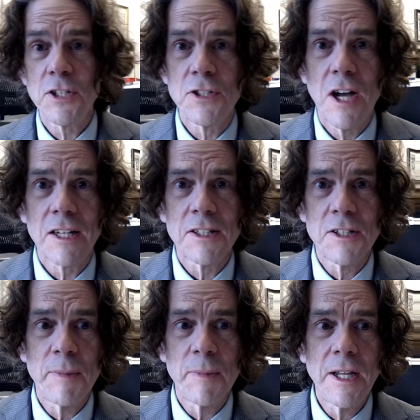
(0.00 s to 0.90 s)
Alexa's
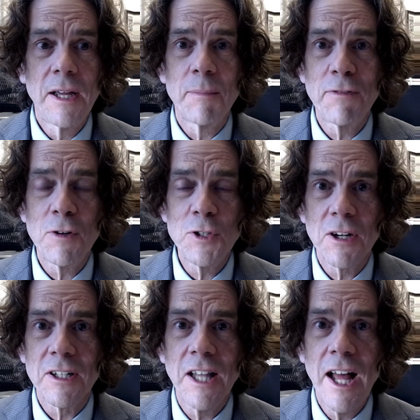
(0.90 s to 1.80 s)
talking to me. In
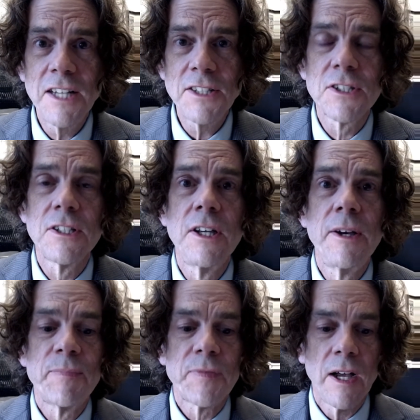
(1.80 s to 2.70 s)
my first year
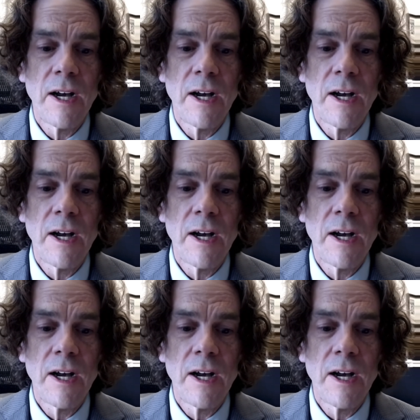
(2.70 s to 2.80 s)
class,